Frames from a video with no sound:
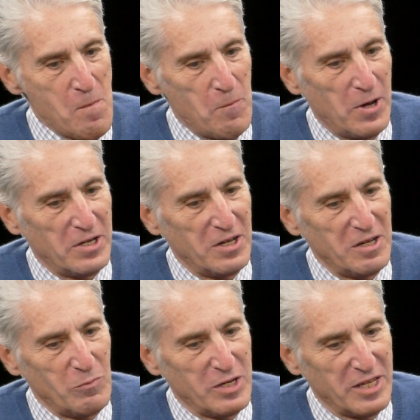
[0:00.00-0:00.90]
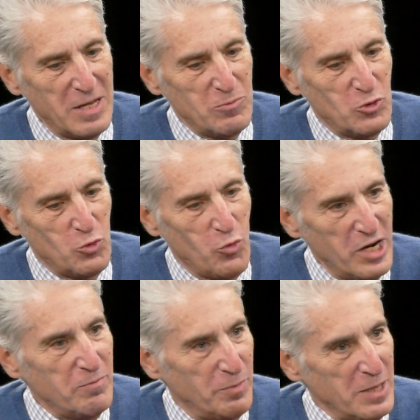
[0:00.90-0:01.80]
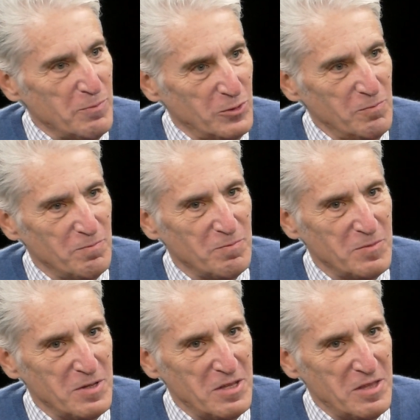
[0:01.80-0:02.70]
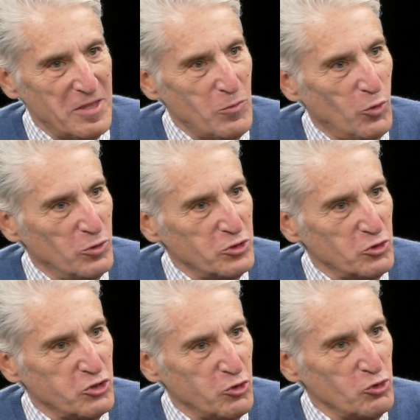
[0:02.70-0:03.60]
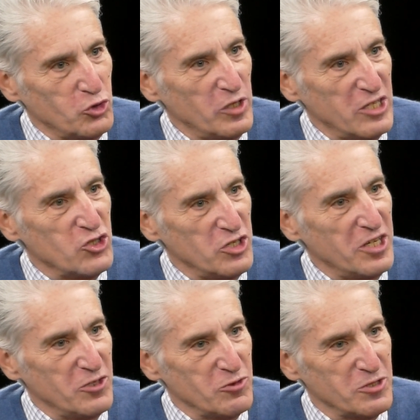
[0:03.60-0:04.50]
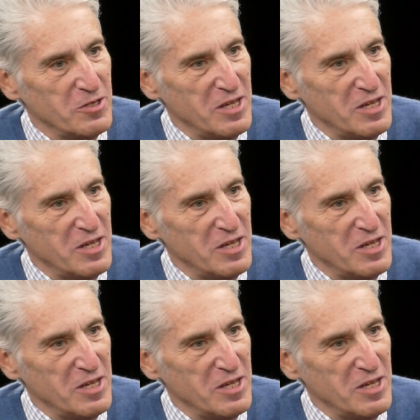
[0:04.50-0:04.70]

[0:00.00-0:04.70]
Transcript: But when it came to white people, they were also social engineers.